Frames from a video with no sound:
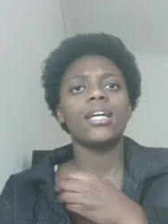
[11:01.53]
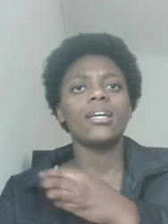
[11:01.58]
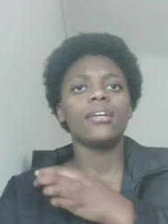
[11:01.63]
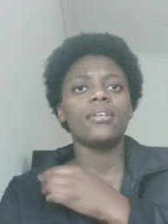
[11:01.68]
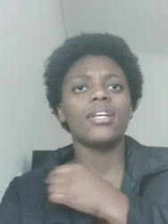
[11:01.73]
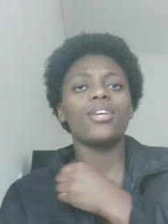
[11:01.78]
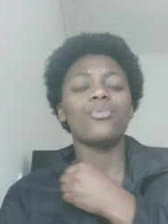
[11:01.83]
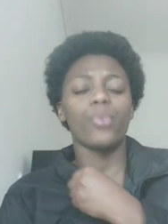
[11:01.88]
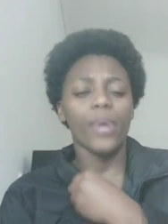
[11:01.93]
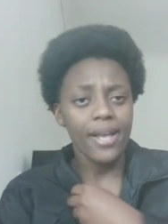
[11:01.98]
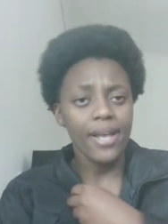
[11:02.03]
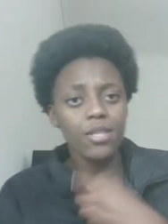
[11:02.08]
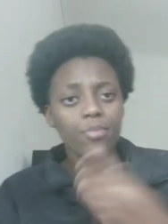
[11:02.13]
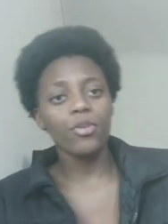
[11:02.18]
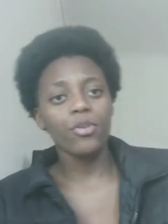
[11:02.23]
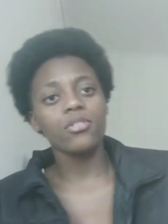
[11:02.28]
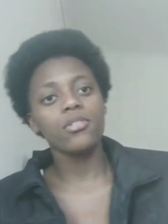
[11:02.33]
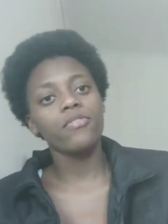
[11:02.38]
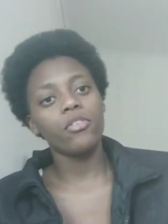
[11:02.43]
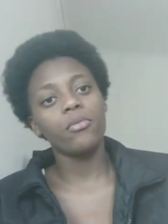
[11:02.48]
it was
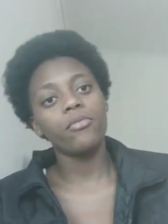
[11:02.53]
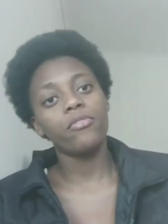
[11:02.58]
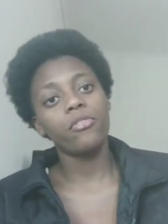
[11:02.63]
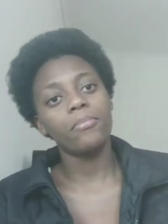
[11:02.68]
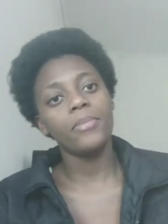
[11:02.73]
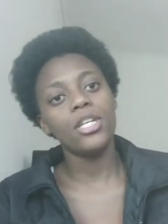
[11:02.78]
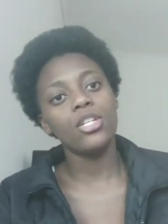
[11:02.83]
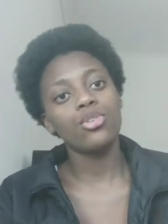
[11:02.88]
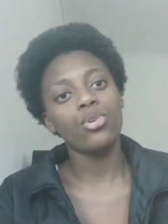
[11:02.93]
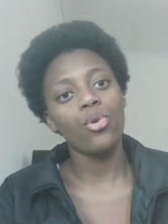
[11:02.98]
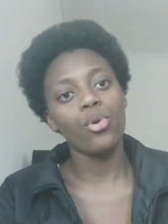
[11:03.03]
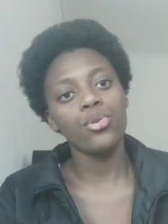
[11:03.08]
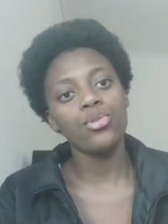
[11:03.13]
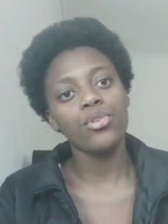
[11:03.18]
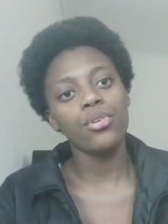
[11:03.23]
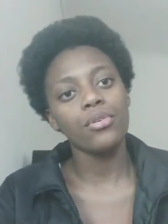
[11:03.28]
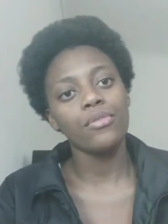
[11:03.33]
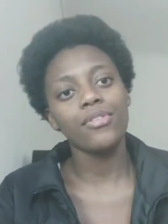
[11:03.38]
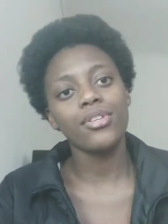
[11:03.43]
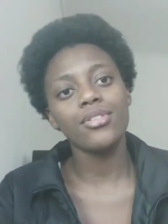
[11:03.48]
possible for me to go
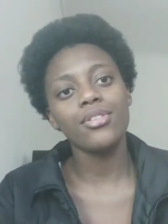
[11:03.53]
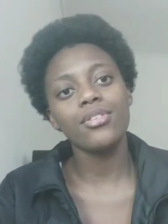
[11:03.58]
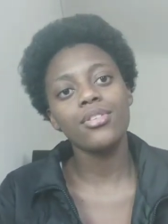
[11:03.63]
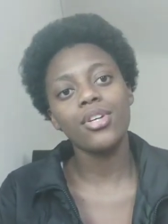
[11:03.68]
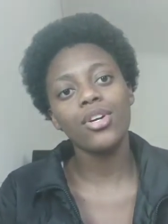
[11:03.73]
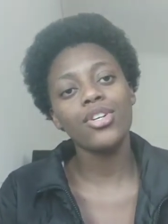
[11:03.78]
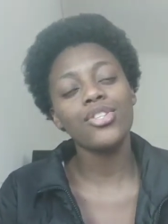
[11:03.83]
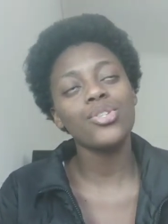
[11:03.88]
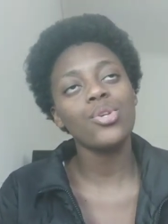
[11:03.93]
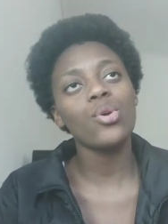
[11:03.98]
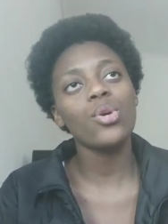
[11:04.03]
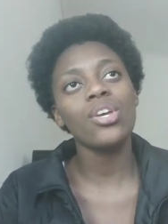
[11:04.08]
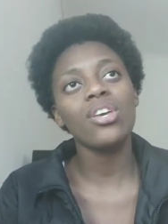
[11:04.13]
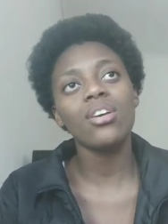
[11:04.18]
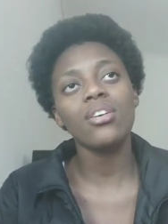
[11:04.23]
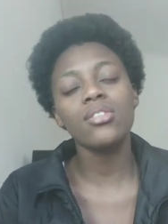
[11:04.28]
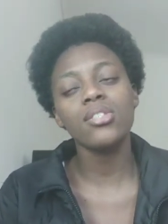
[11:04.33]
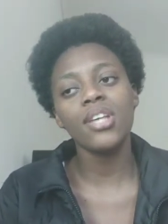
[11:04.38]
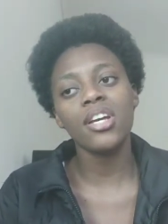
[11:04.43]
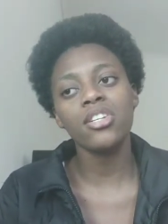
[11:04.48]
to university, because you
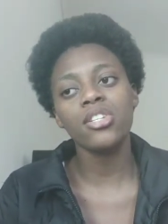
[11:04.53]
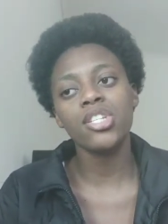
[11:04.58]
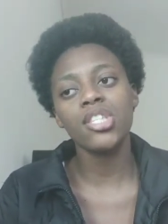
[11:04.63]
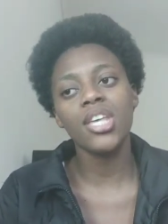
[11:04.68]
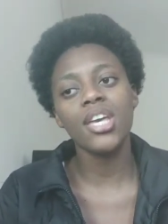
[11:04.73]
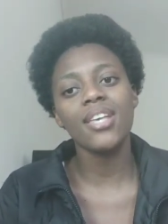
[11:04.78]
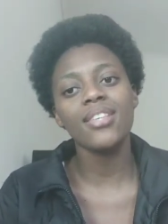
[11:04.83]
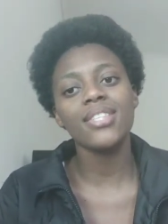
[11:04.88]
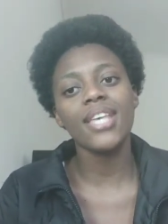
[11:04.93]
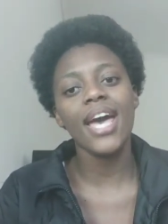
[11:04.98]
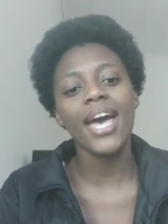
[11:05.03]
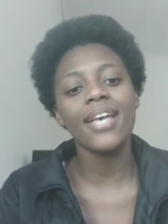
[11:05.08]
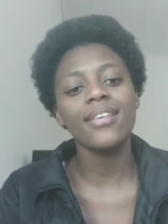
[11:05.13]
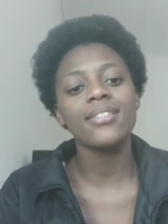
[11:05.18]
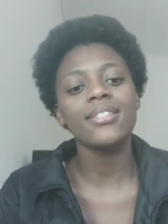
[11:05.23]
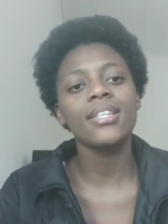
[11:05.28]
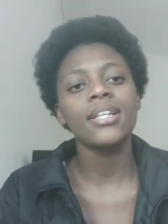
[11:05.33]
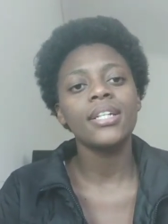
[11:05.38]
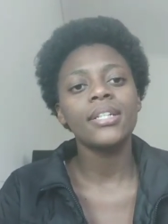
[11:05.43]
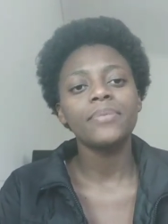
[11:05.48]
hear such things
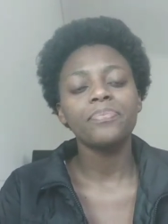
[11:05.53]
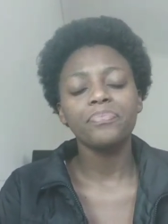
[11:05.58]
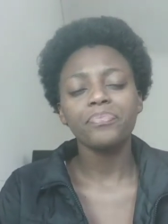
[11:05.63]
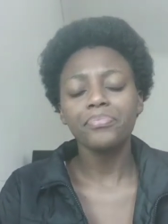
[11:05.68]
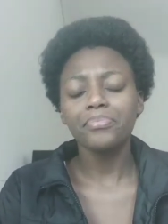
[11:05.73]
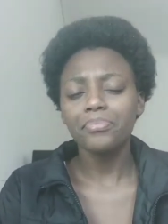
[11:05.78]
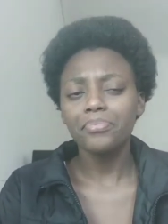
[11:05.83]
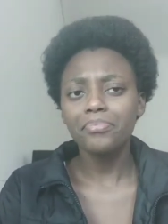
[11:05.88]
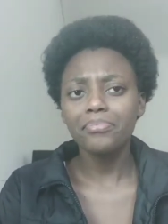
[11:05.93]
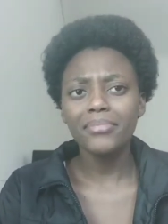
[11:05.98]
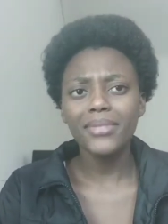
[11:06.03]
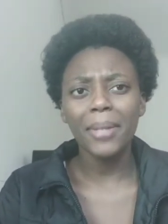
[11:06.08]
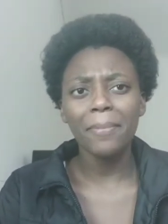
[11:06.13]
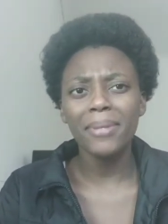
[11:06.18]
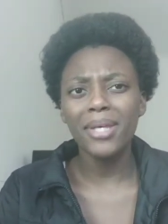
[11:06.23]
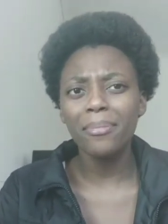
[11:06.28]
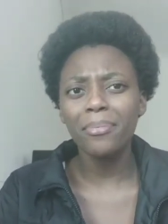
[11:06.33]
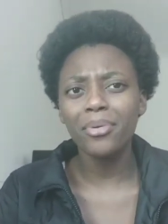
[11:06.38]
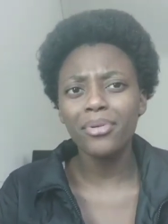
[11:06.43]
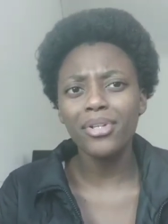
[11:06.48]
as
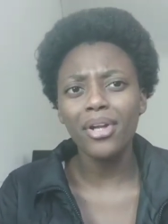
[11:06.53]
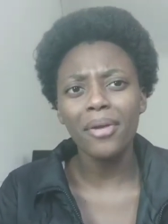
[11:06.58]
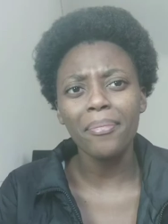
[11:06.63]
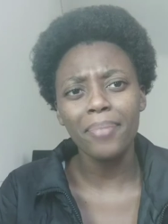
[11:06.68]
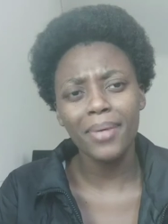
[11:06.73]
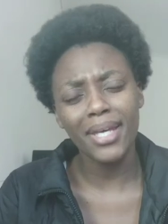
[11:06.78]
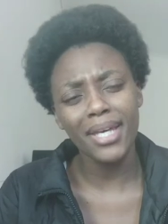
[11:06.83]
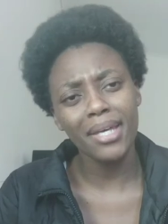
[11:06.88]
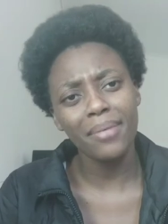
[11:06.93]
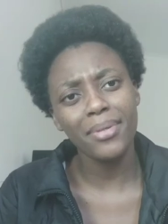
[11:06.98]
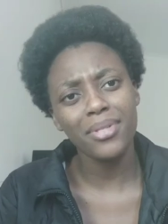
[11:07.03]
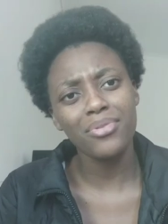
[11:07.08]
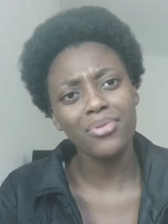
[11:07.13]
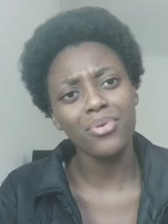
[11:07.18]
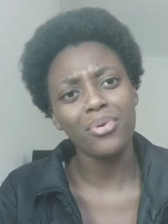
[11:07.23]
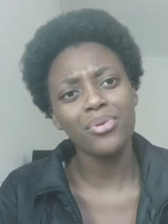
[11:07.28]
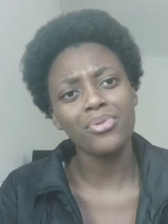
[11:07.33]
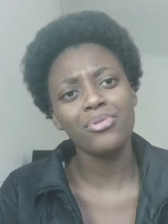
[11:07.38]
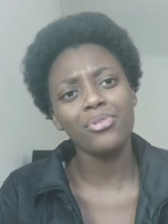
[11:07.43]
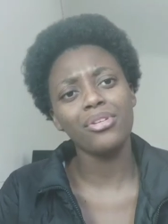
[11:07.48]
people not being able to
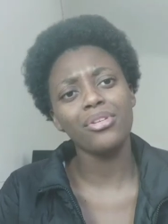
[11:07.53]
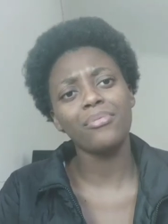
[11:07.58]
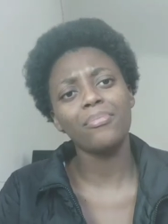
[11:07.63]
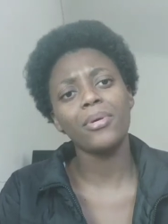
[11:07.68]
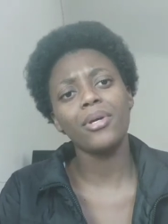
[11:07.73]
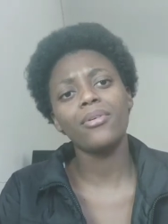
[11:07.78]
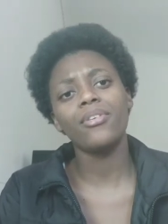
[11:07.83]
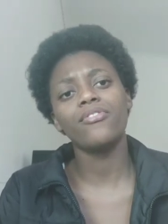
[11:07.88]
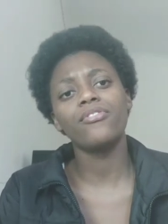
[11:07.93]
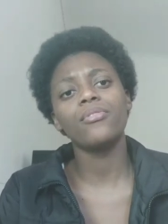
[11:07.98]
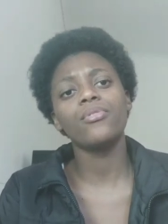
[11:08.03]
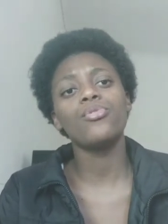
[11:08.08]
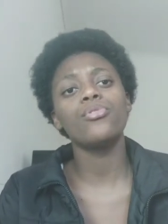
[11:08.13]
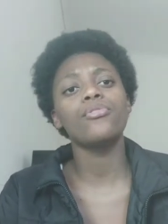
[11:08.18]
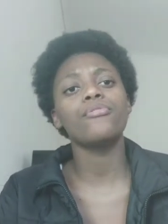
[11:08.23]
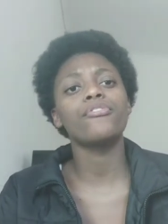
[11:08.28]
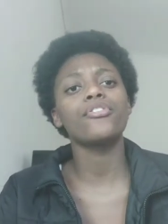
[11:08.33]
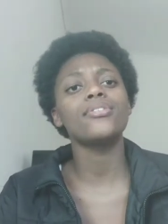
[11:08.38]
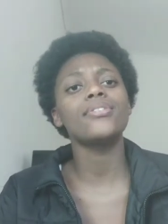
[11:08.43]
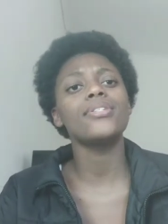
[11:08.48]
go to
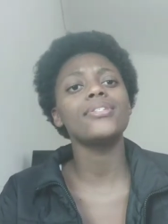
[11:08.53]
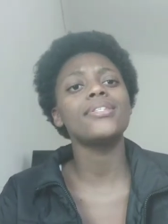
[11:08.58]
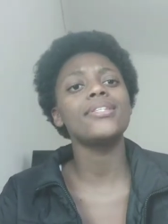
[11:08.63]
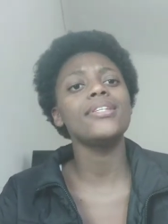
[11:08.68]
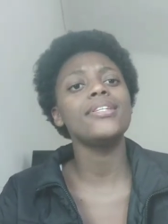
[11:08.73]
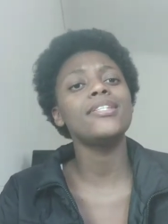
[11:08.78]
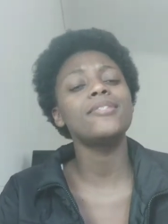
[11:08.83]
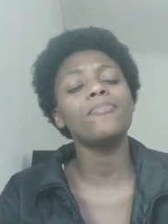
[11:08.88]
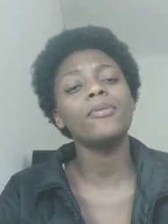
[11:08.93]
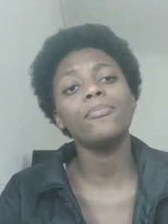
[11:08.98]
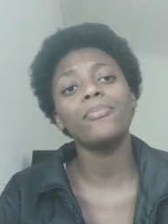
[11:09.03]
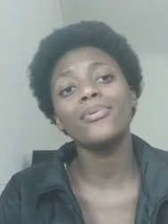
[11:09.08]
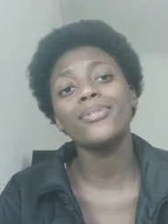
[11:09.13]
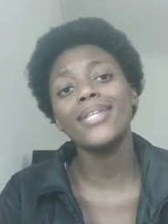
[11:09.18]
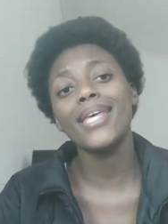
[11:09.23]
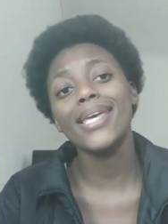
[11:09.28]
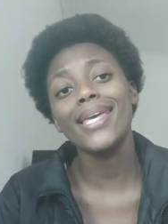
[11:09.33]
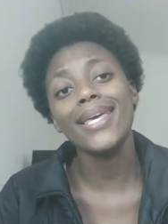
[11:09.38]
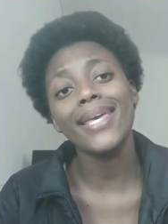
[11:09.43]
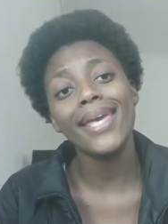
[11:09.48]
universities, people
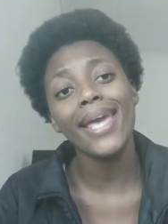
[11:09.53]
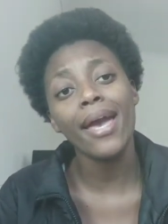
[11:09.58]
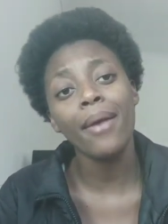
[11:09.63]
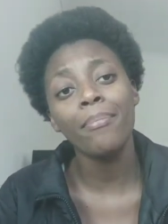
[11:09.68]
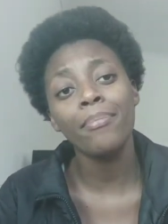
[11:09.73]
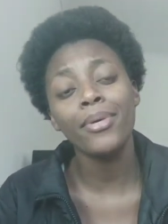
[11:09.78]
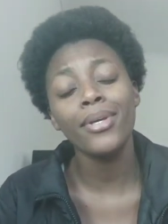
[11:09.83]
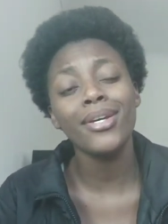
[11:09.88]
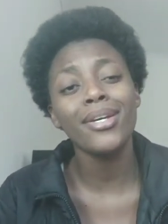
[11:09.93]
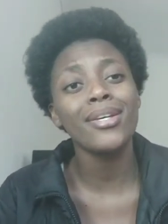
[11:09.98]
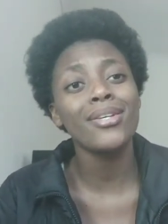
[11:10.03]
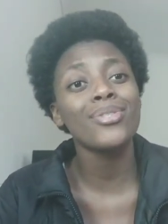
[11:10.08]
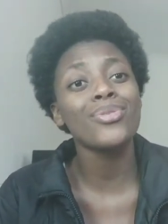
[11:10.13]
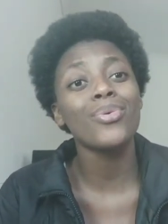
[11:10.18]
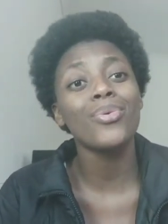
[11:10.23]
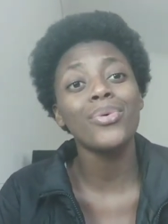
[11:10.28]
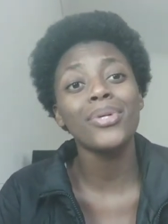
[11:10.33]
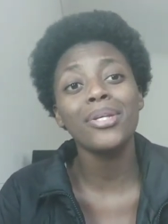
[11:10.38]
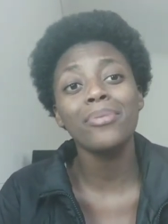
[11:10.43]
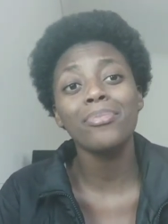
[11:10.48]
taking gap years
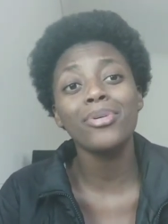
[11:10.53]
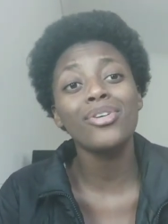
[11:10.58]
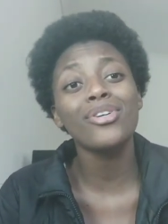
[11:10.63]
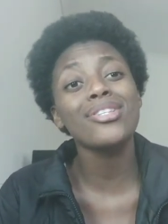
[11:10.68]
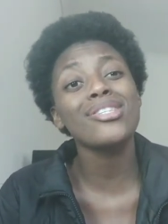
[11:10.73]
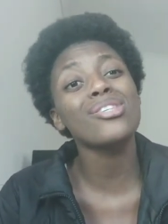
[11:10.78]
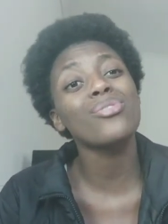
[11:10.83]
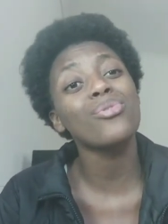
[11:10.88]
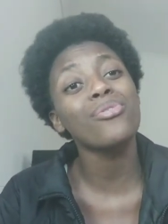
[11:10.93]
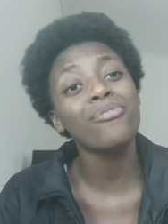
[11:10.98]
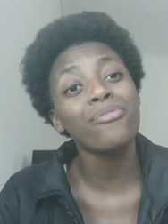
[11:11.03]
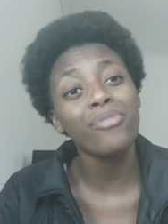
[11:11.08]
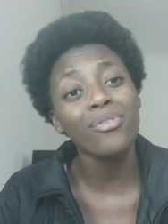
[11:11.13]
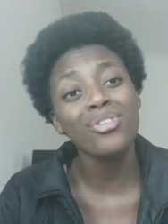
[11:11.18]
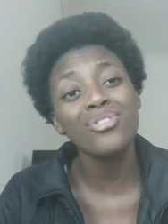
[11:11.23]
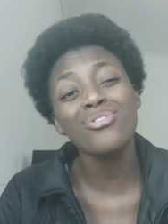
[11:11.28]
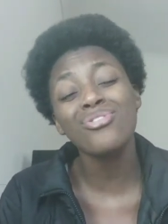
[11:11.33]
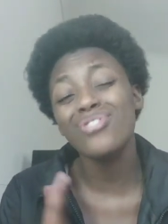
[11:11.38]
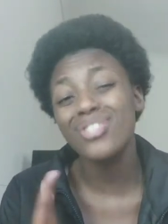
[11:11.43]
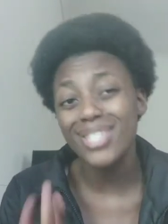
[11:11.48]
only because they were
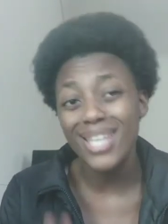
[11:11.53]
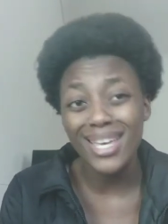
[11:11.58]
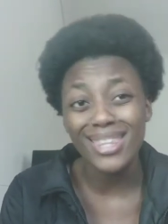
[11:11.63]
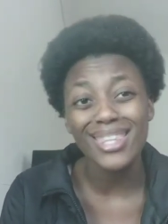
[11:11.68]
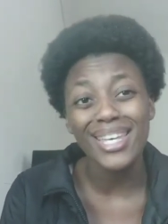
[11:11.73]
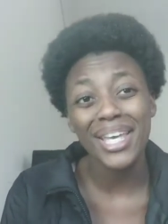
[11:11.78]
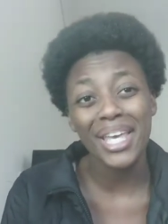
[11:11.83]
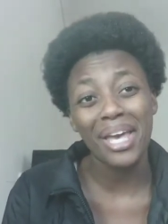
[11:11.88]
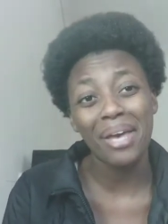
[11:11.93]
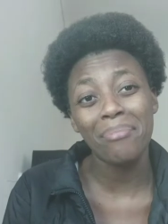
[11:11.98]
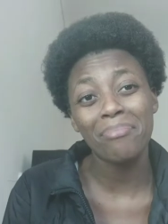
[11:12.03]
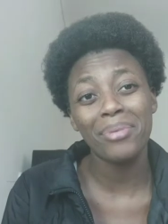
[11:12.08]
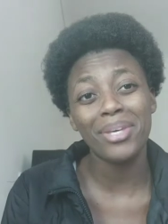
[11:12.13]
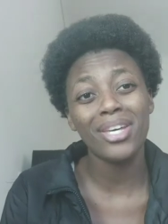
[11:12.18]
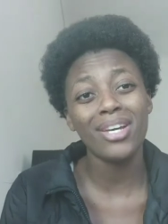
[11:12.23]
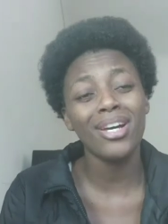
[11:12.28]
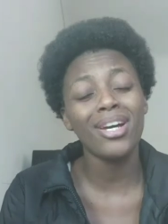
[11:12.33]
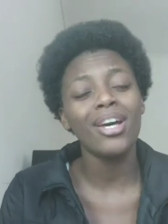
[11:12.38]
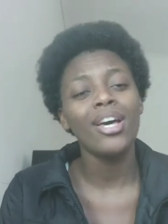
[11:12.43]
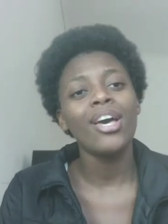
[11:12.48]
forced to take the gap
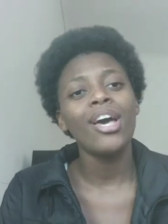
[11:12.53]
year.